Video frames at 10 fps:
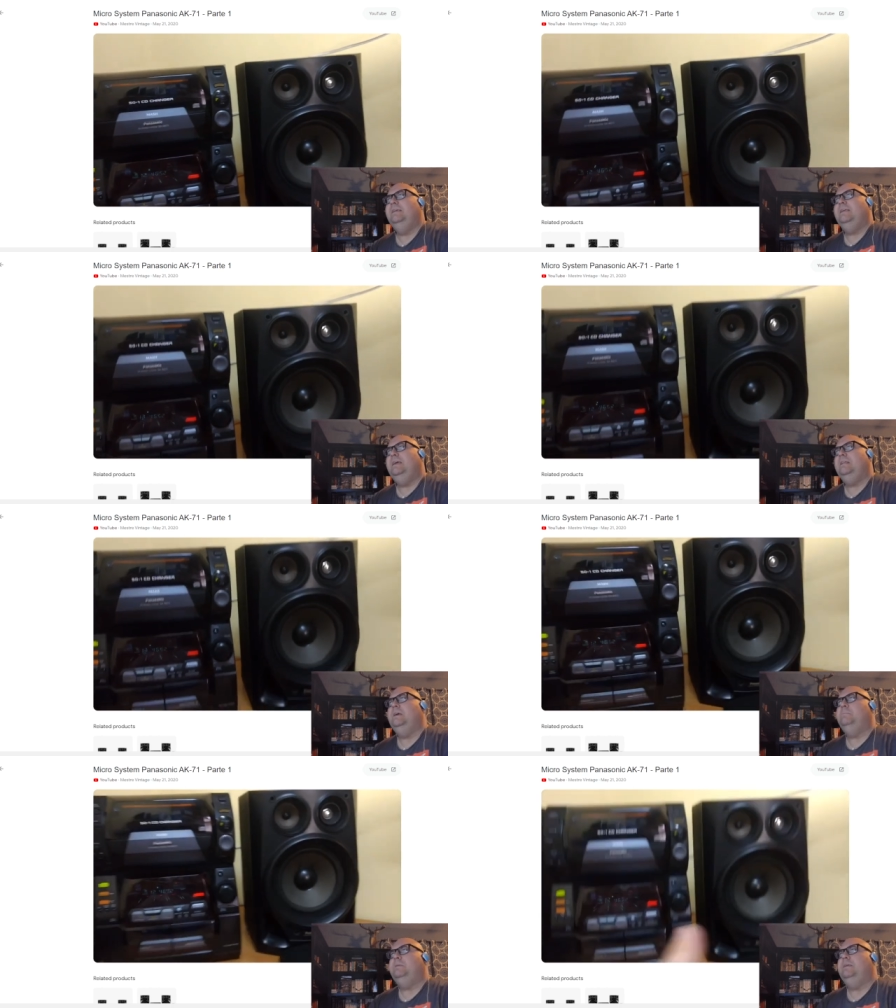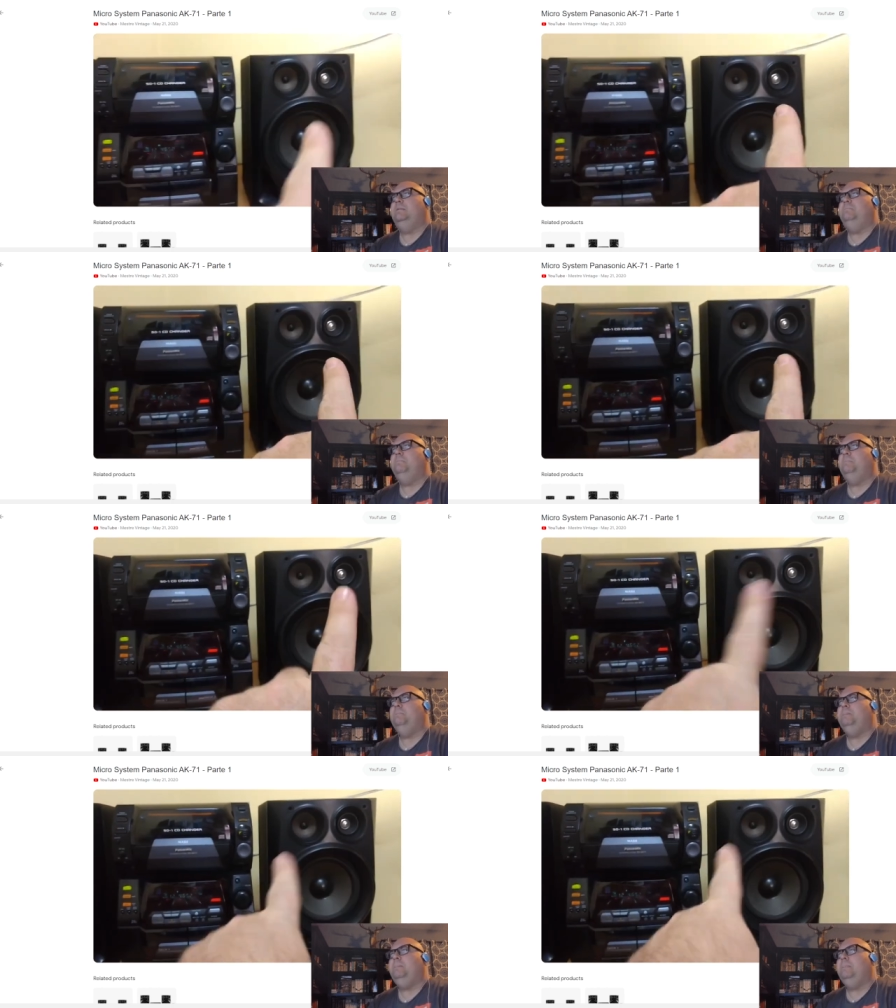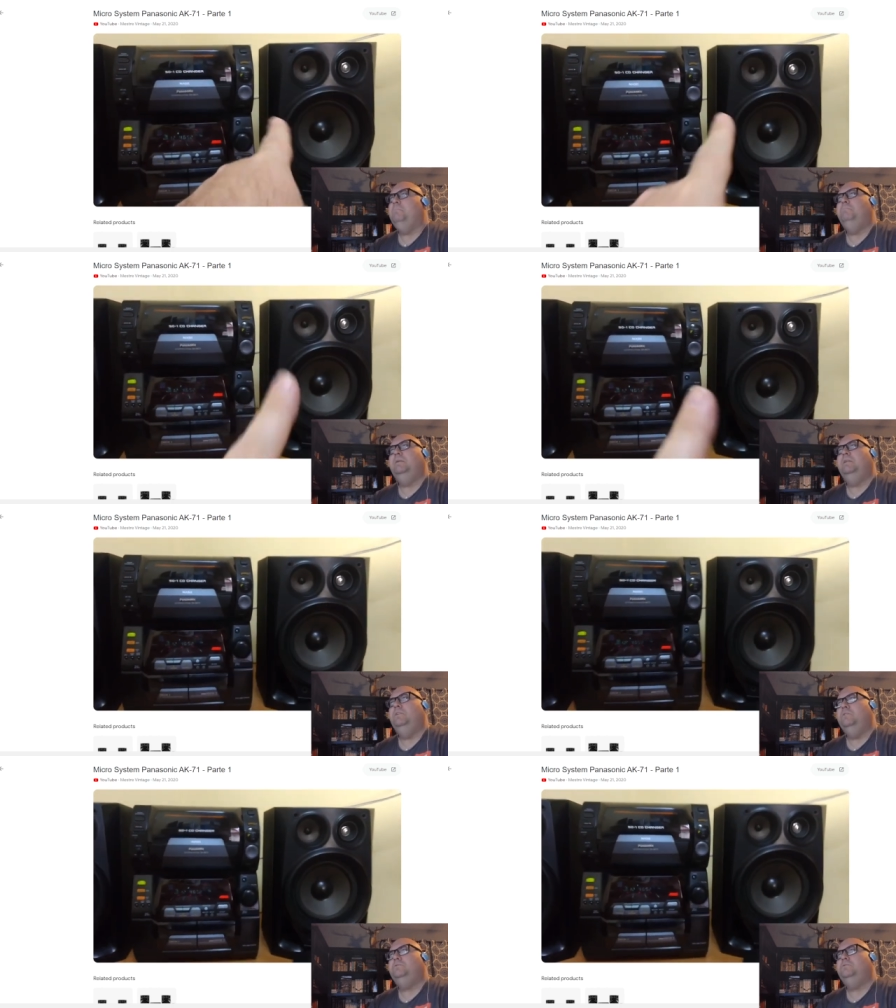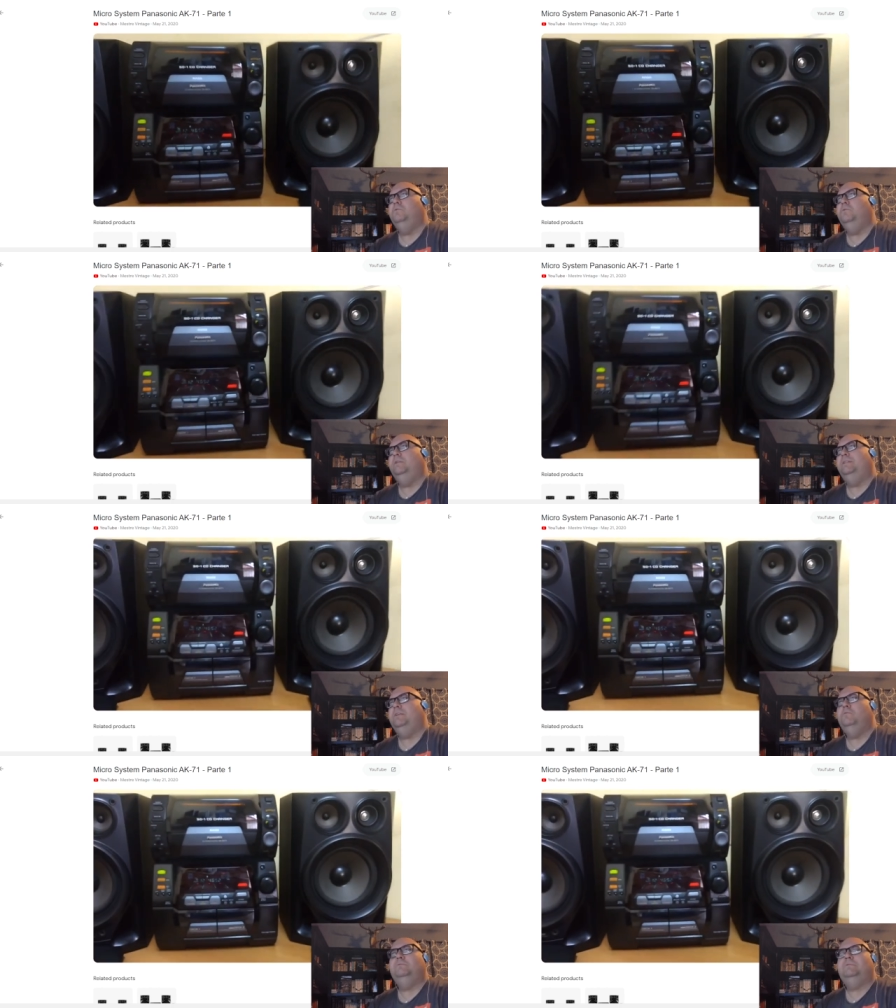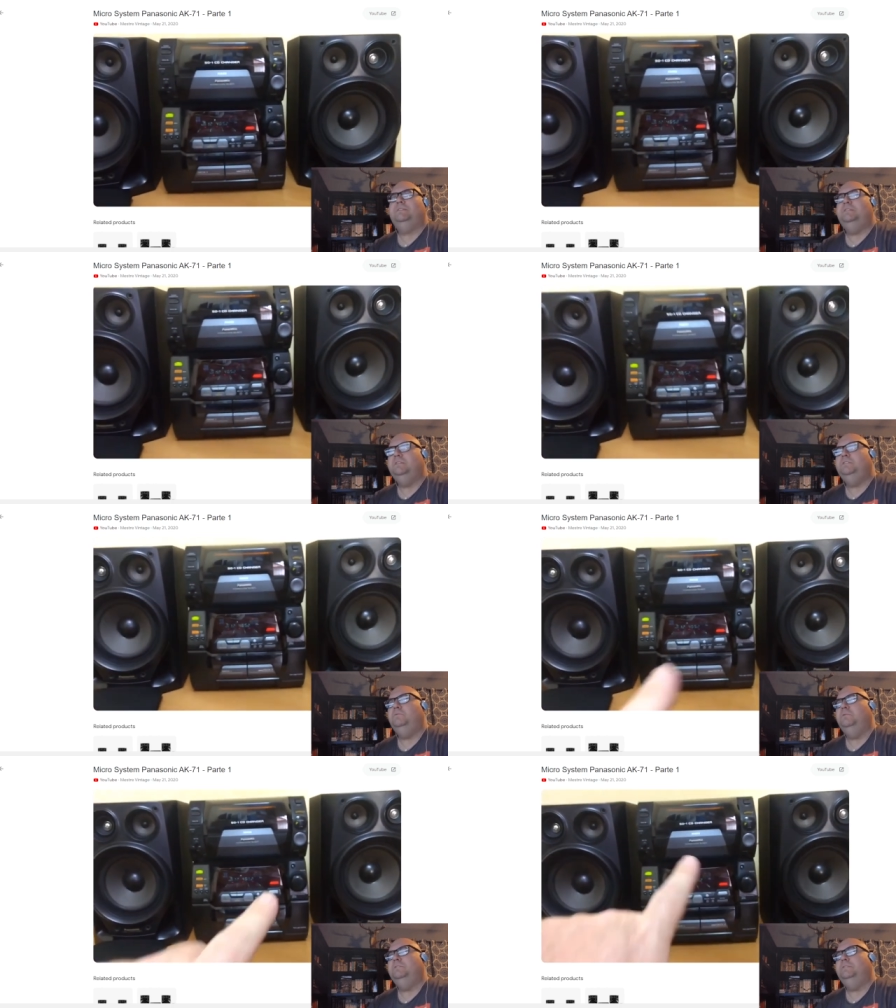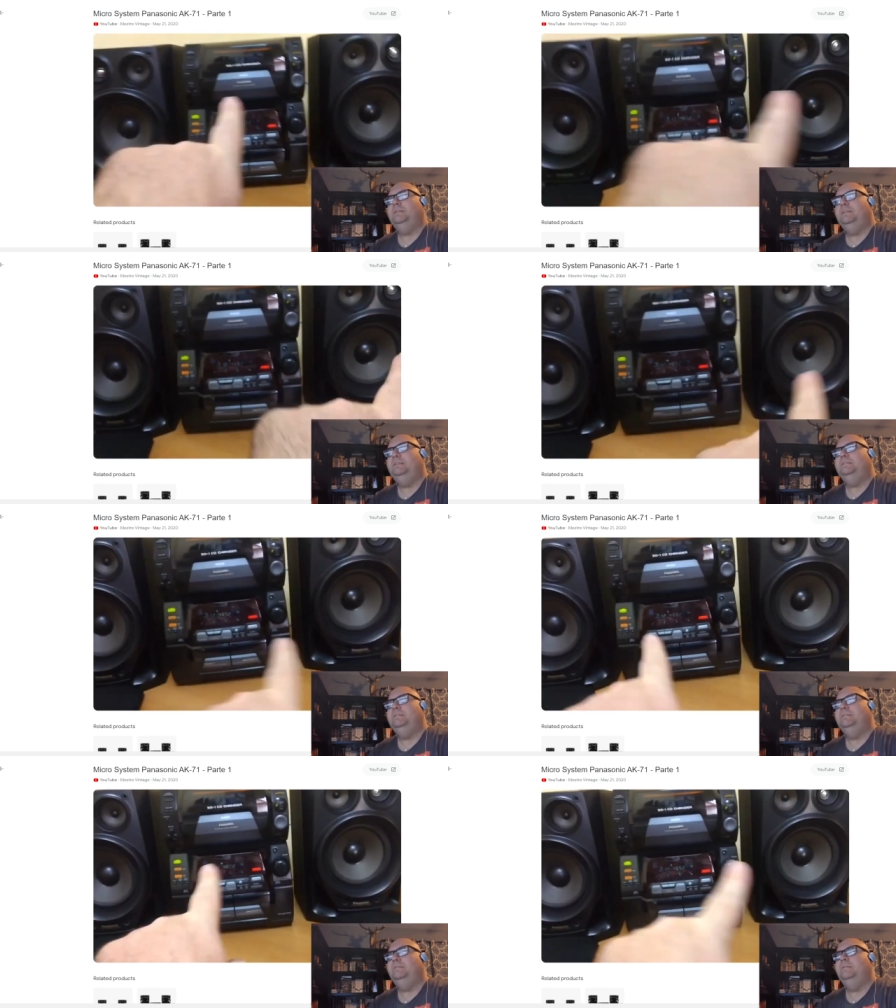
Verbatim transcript: kind of complicated, but it looks cool and it holds like sixty-one CDs in it.